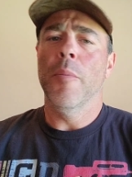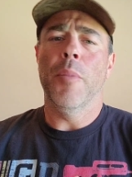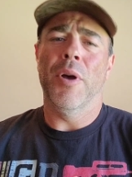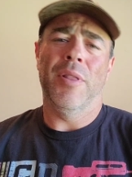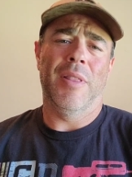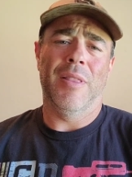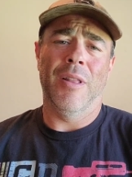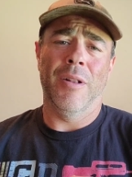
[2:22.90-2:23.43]

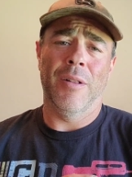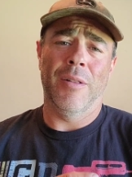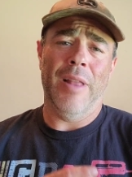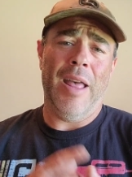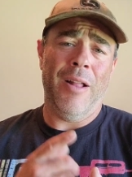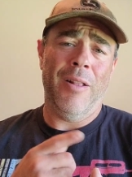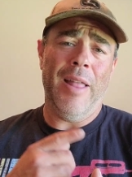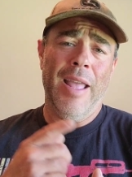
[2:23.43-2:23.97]
But the
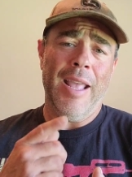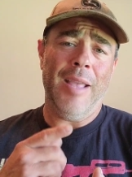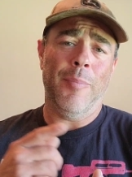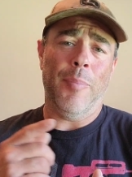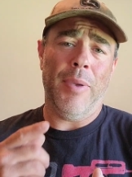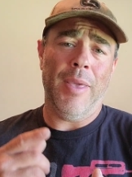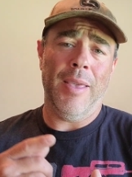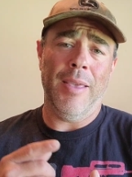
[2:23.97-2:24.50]
L A
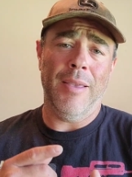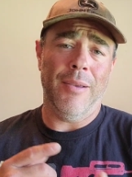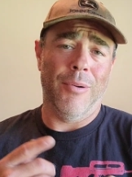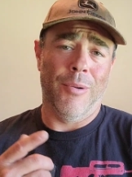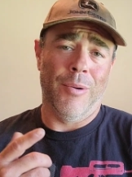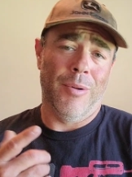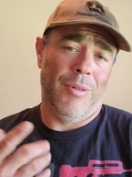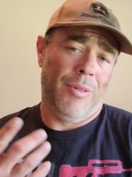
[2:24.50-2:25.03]
P,
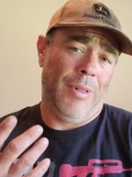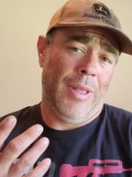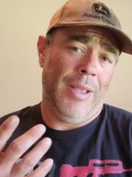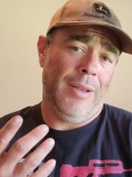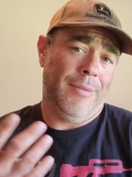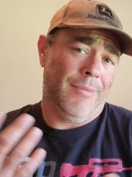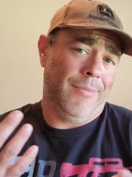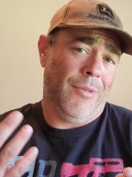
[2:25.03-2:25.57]
or
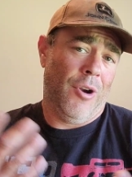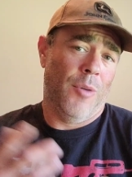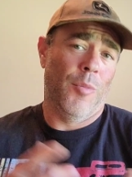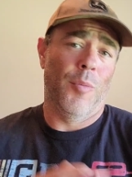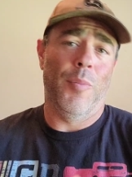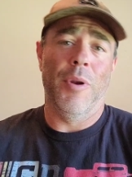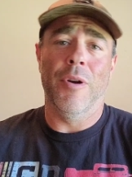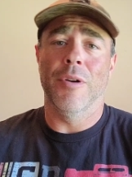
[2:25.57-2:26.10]
light
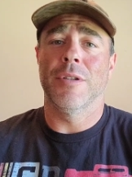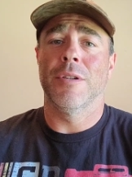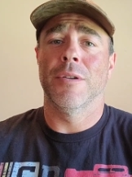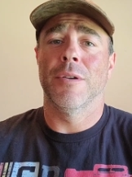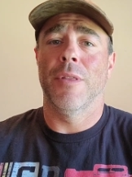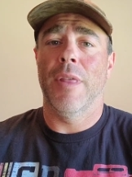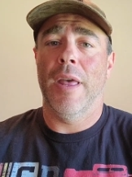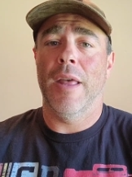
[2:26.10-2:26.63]
armor
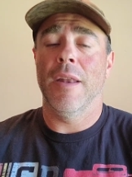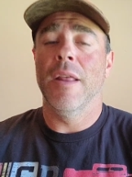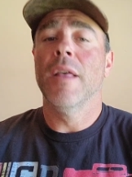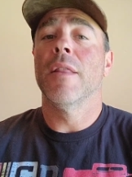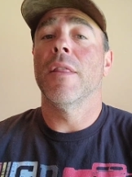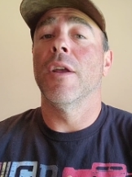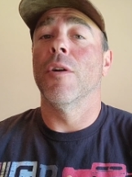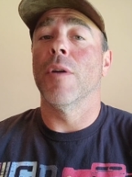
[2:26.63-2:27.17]
piercer, that
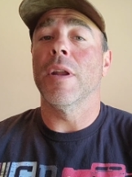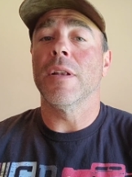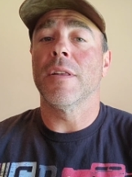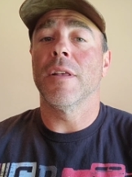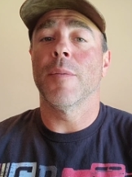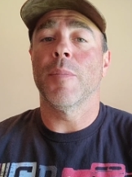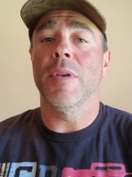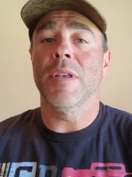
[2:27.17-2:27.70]
the green
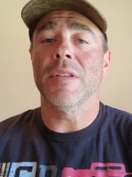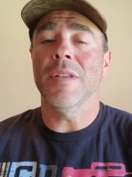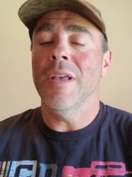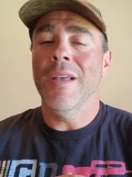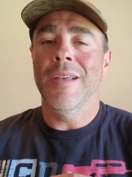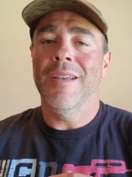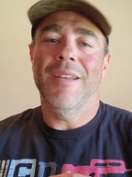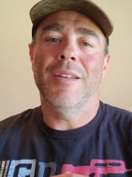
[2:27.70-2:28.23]
tip is,
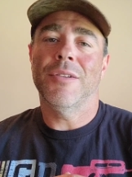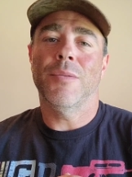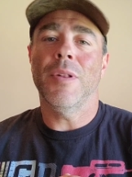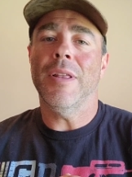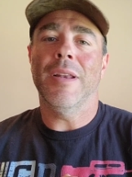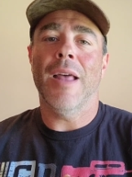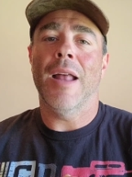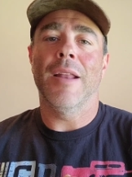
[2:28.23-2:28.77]
it's
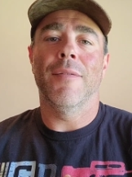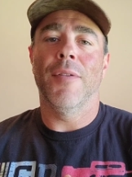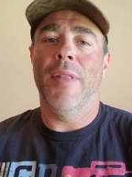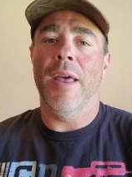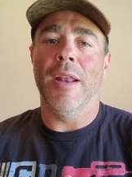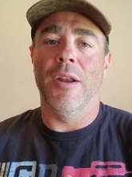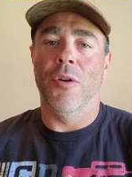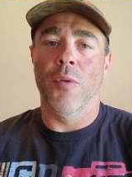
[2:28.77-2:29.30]
really not even
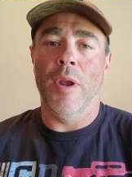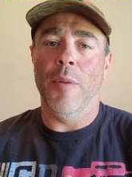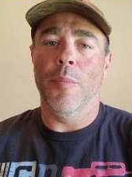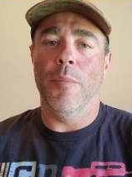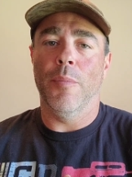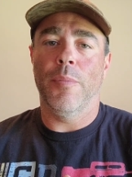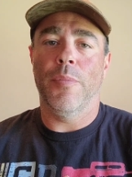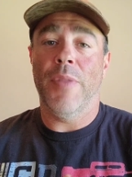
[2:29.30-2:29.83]
that a great
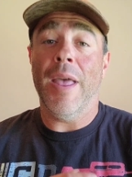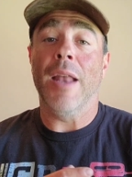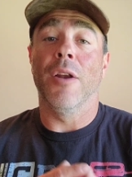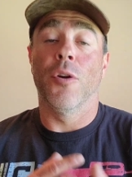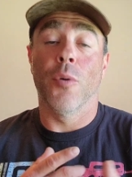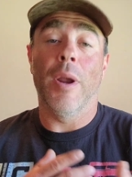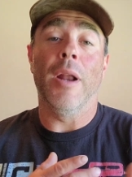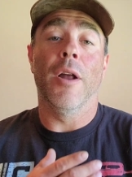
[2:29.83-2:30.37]

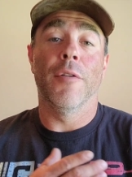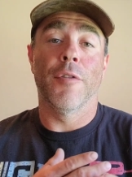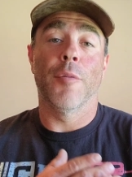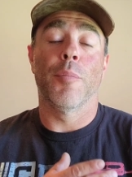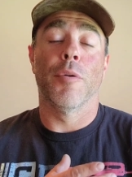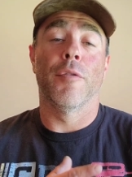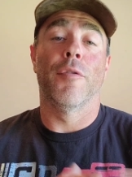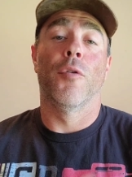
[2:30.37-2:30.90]
that great of a
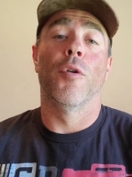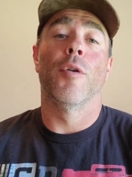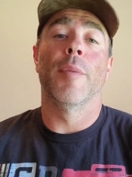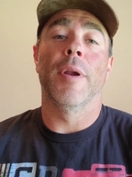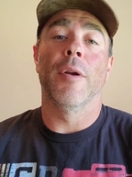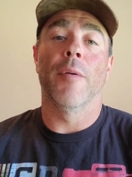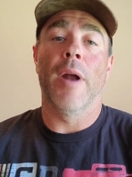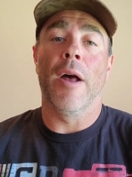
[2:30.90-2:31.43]

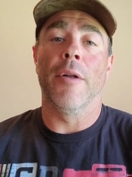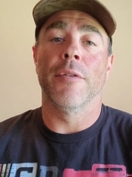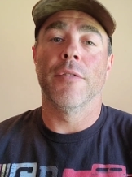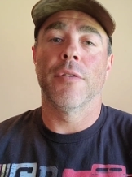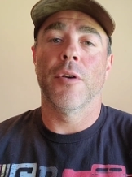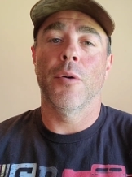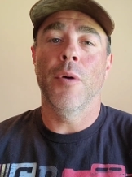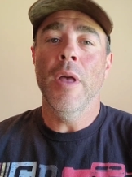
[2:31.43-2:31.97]
performing round.
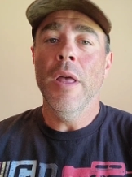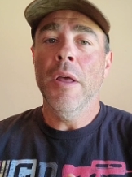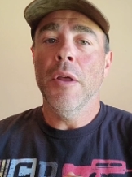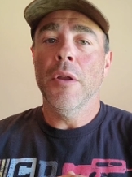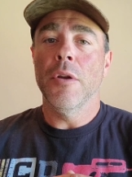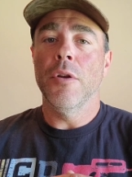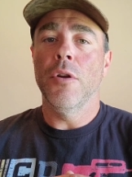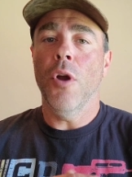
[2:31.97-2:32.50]
So
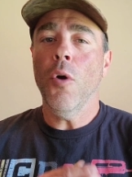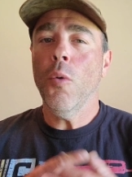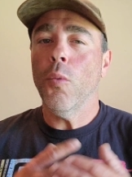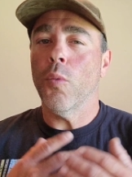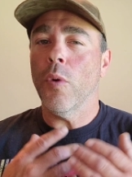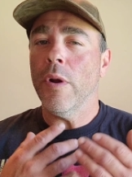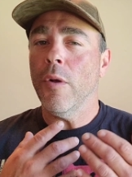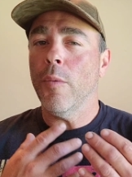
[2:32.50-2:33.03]
no
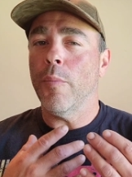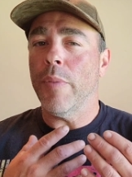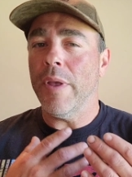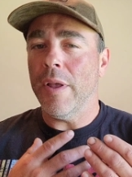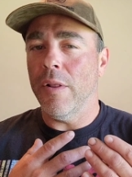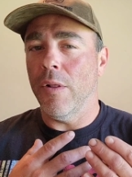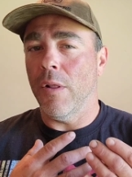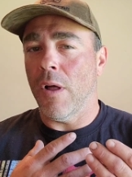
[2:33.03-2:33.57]
real
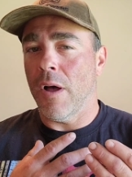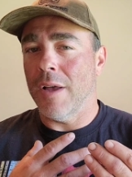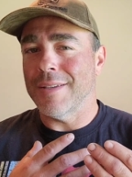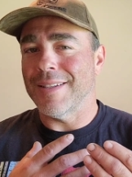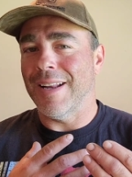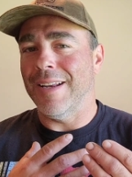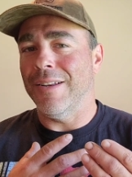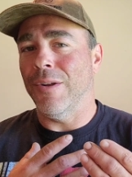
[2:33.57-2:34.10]
big
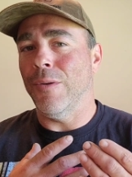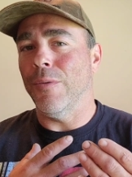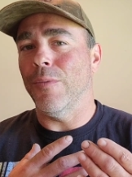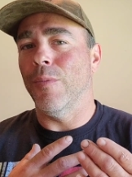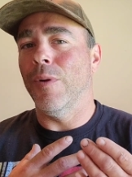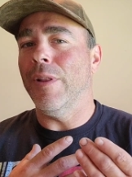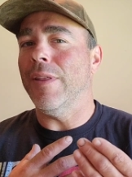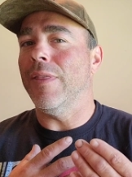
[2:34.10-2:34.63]
loss, and I don't
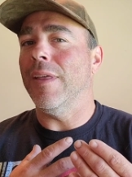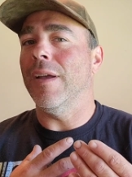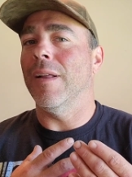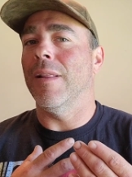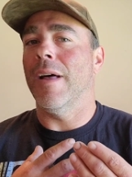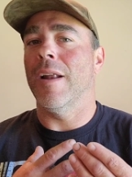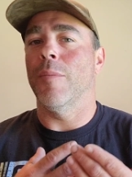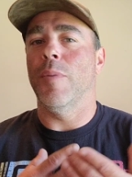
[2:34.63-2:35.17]
really think a
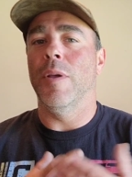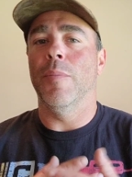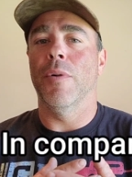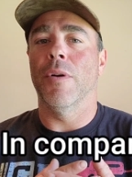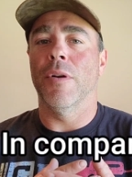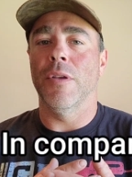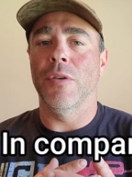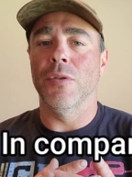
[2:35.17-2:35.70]
lot of
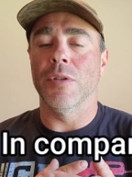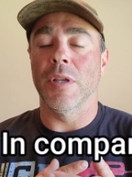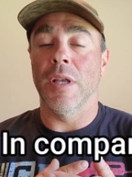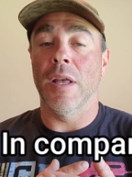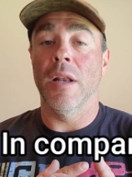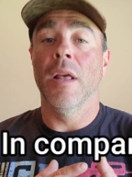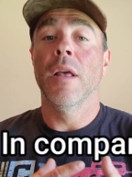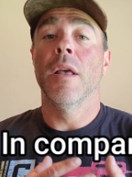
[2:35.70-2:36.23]
people are using
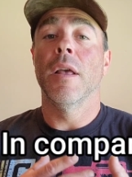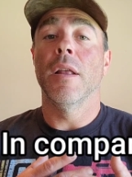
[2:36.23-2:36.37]
it.